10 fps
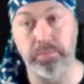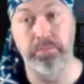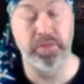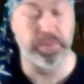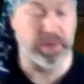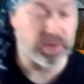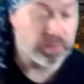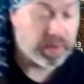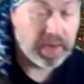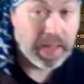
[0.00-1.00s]
Speaking of
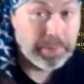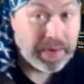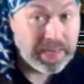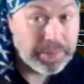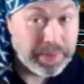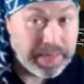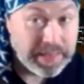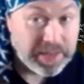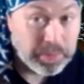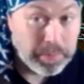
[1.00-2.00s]
which, I'm actually making
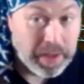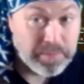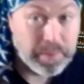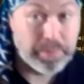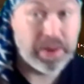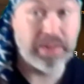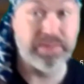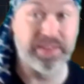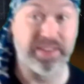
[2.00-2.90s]
this while I'm having my breakfast,